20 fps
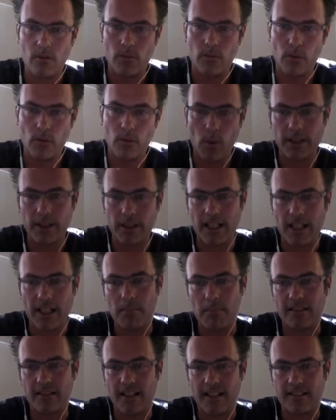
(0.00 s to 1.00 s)
for one
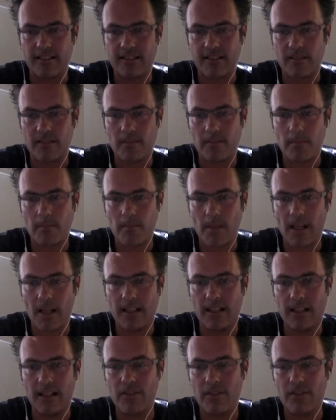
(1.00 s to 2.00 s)
A/B test.
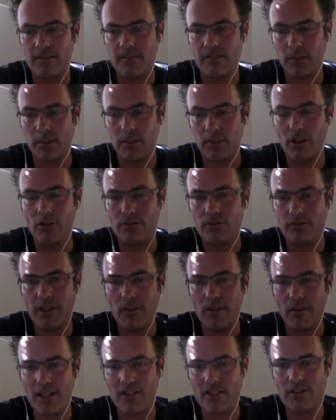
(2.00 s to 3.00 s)
And if it's below
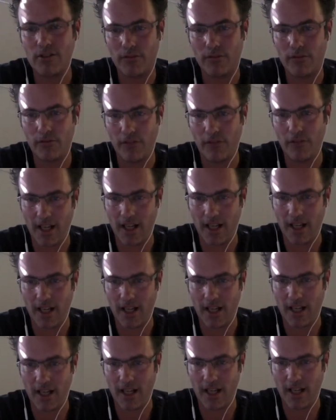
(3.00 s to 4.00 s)
3 weeks, you're
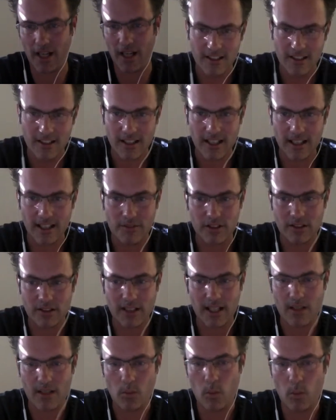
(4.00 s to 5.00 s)
fine. And if
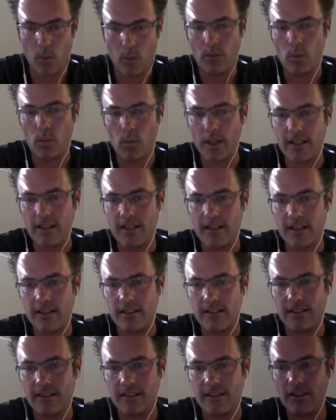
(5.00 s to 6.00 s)
it's like 1
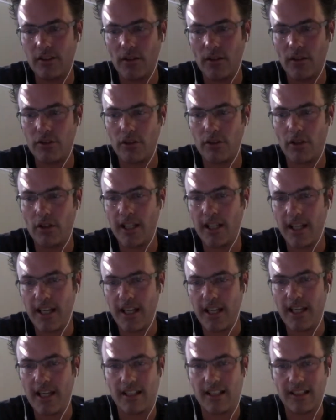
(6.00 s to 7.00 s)
week, then you know for sure,
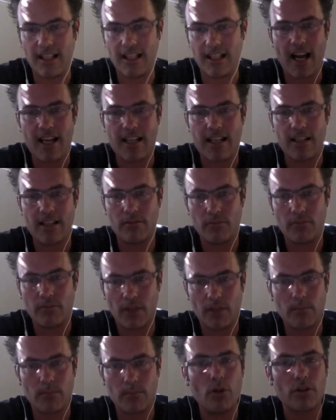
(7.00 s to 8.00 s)
okay, I can
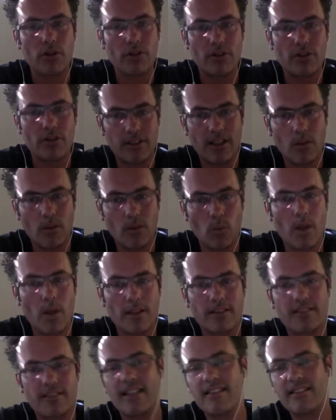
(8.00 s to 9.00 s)
run more than
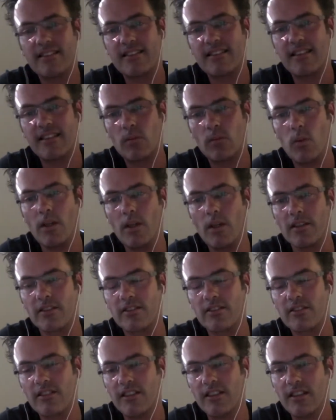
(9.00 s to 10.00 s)
one test at
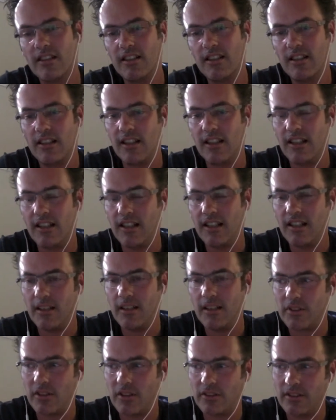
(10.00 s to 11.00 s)
once.
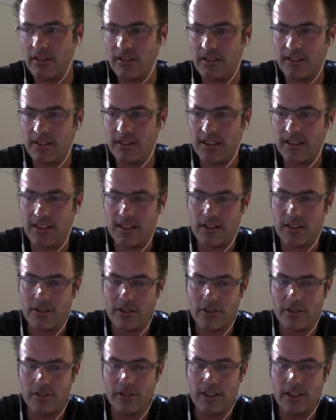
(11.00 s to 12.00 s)
So
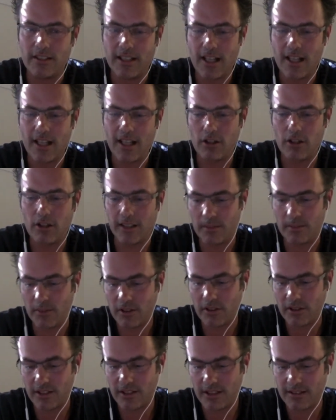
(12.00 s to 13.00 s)
you need a calculator,
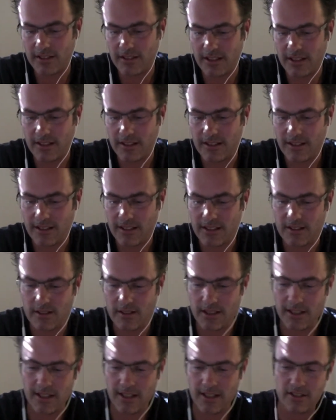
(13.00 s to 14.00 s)
because
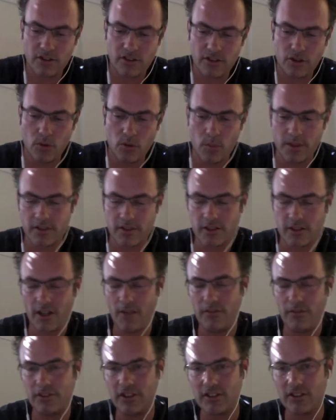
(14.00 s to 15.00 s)
it has to do with
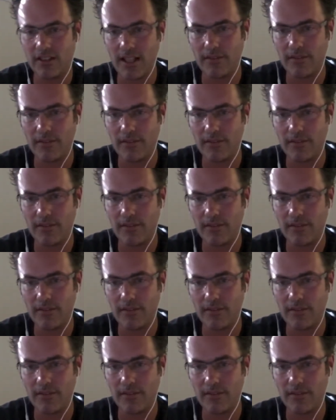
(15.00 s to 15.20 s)
confidence